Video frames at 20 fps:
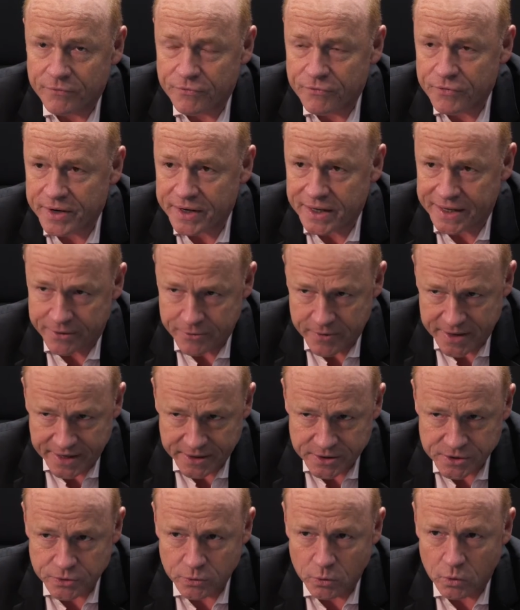really
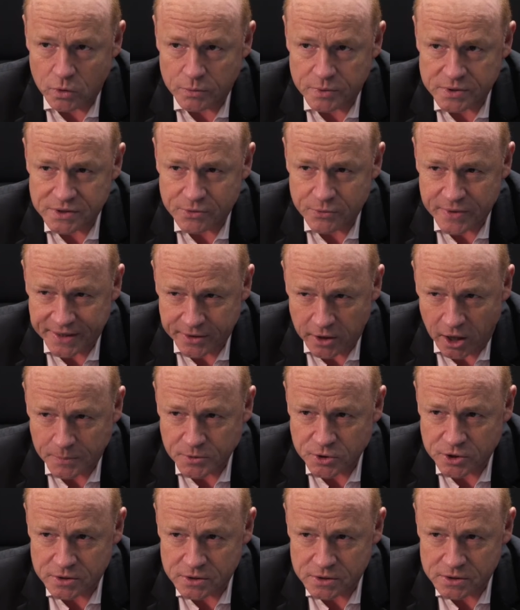great tool with great
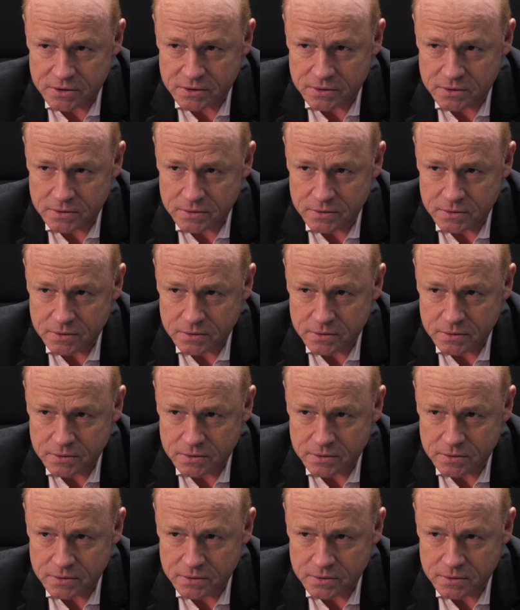options